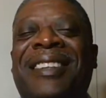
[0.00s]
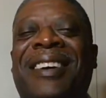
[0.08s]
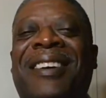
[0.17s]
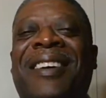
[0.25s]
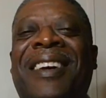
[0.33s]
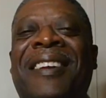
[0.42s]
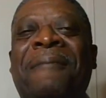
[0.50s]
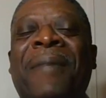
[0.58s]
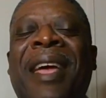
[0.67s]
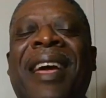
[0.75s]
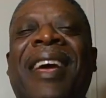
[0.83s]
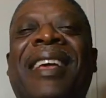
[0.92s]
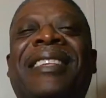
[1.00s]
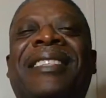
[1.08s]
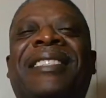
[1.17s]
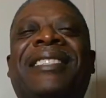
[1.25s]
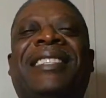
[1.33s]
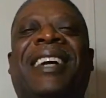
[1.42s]
All right. Hey,
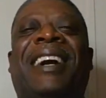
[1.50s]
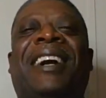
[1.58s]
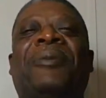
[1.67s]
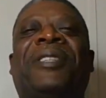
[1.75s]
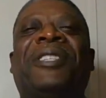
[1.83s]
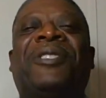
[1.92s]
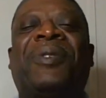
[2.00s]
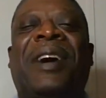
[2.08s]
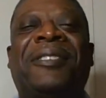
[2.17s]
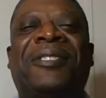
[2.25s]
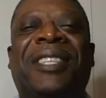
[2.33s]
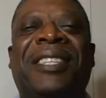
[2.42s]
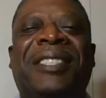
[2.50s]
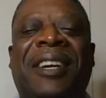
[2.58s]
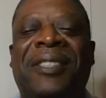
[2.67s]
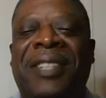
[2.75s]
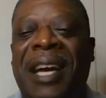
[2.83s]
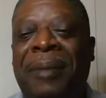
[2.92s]
this is John with the Strive Session.
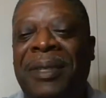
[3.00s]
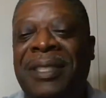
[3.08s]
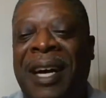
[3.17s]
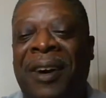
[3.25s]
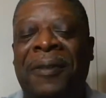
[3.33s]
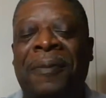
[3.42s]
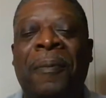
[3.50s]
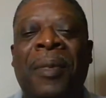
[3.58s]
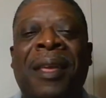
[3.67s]
Our time is out.